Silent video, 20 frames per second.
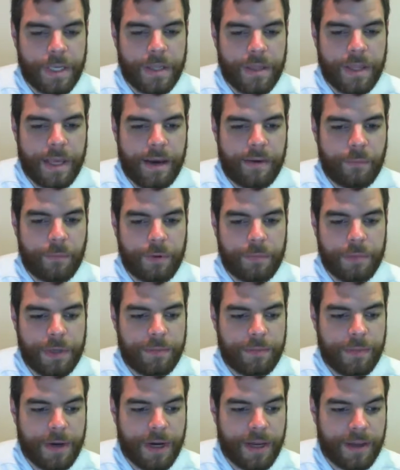that would be
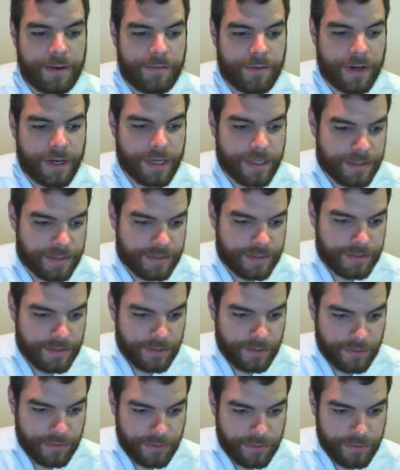my advice.
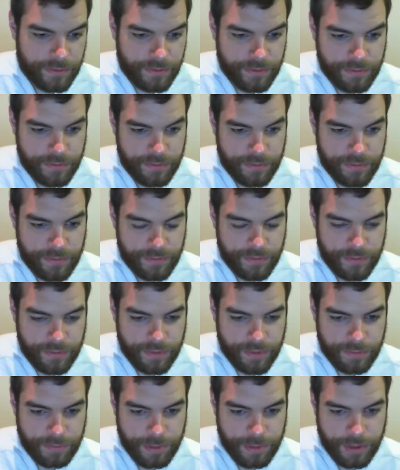
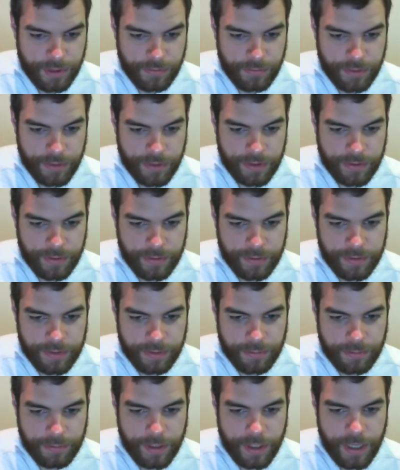Let me read through
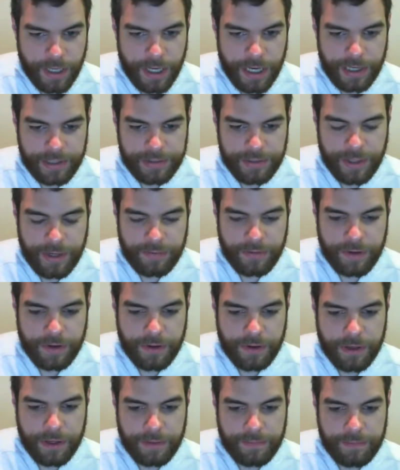some. I also have
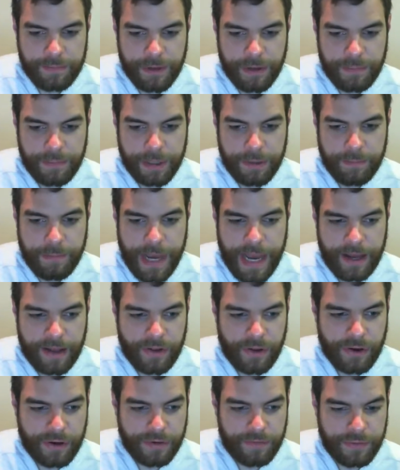a big
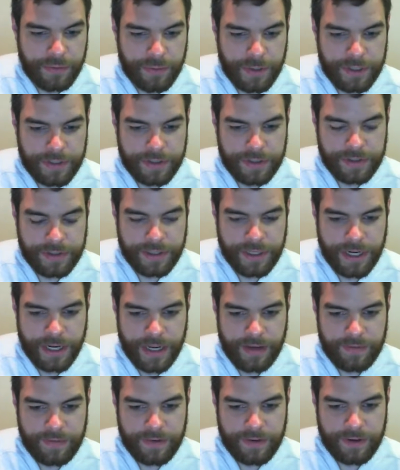backlog of questions that I
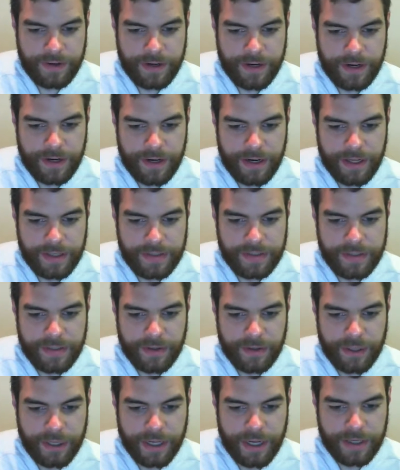haven't
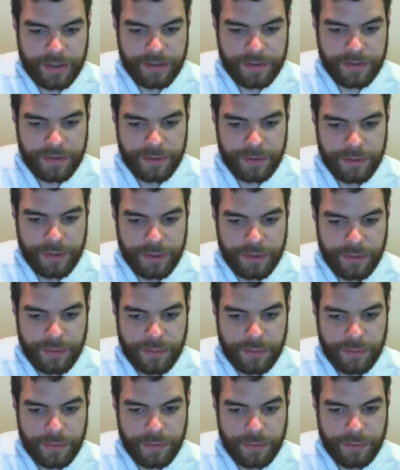necessarily gotten to in the
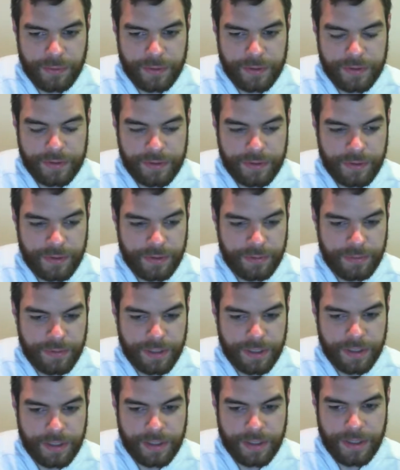older ones. So let
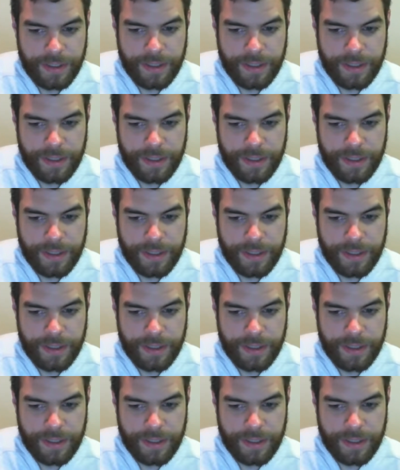me